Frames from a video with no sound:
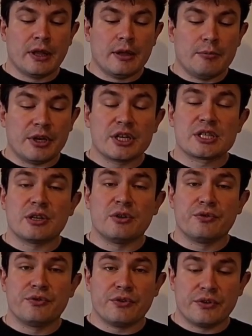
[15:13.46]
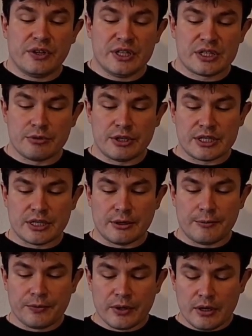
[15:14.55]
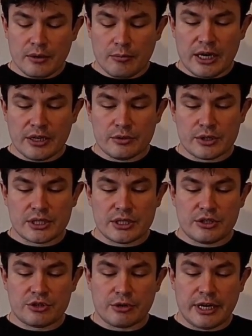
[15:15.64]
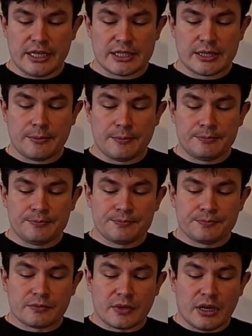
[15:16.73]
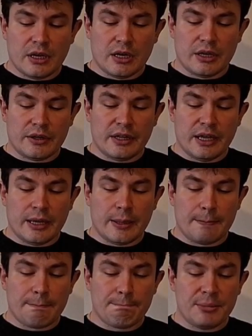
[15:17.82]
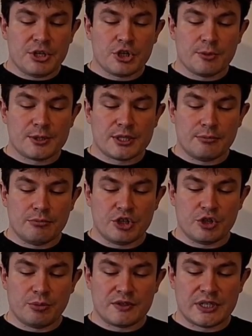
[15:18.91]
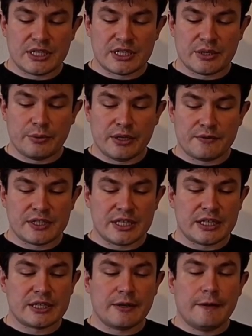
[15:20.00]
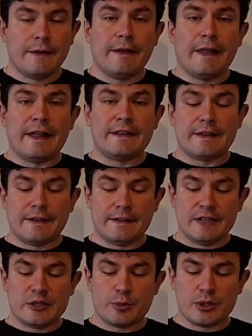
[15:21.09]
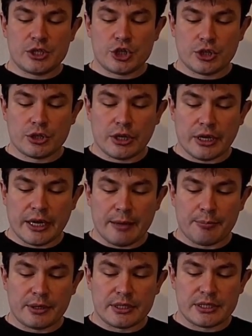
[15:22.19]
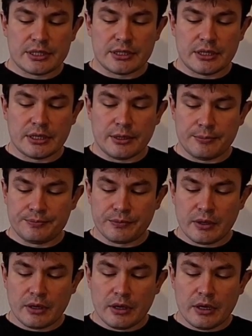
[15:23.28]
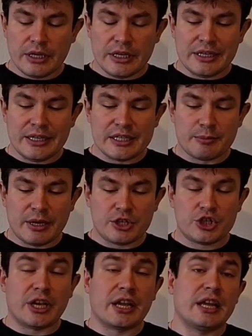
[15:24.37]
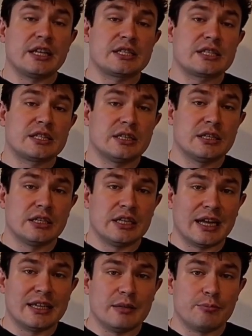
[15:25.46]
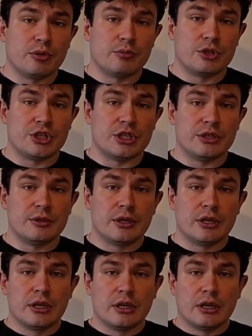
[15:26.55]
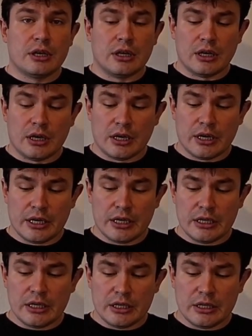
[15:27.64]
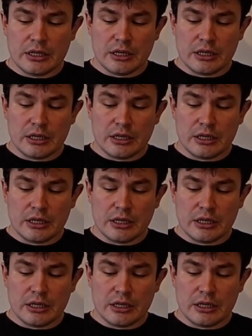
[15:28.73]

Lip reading: Because of this reason, Magnus trades the bishops, bishop f6, queen f6, and this position happened in his match against Jan Nepomniachtchi in